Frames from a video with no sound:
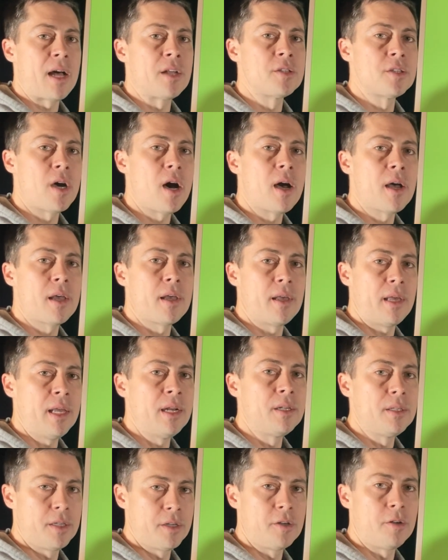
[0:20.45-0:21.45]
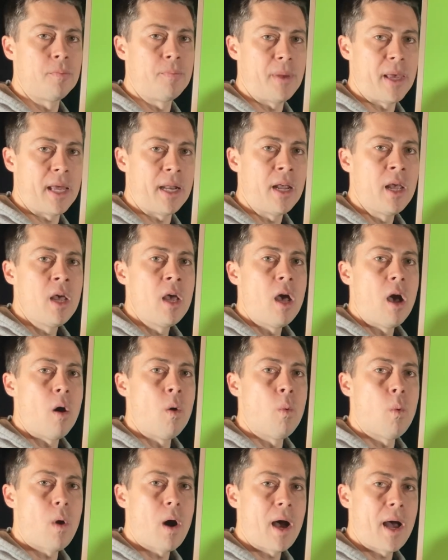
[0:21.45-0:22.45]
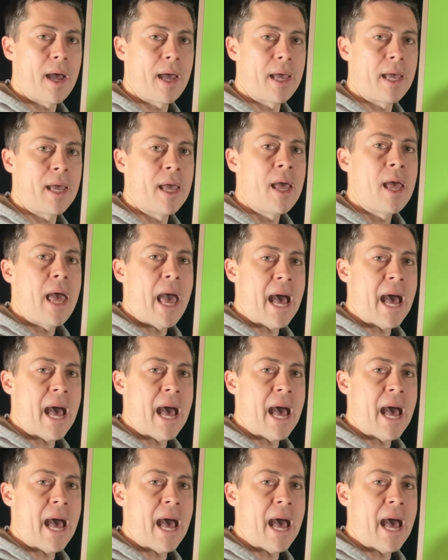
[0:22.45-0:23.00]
I'll talk in a little bit why